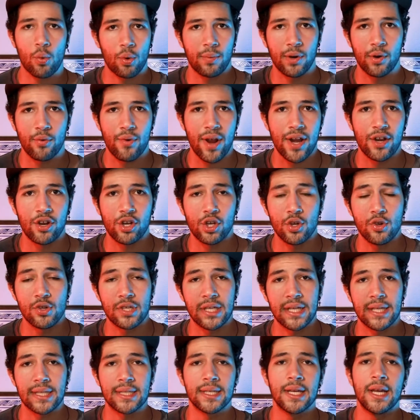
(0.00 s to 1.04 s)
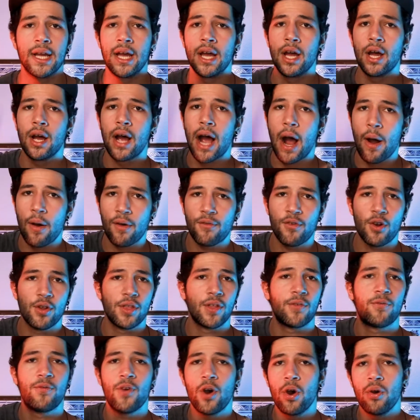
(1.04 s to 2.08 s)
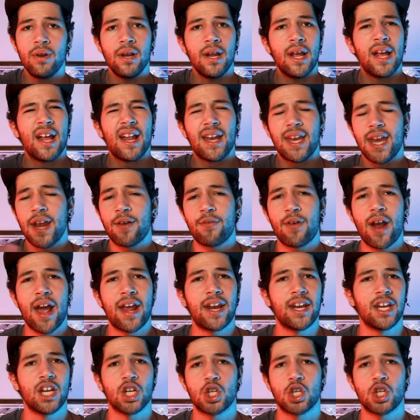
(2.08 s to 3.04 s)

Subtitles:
would be rendered useless. However, on the phone, never had an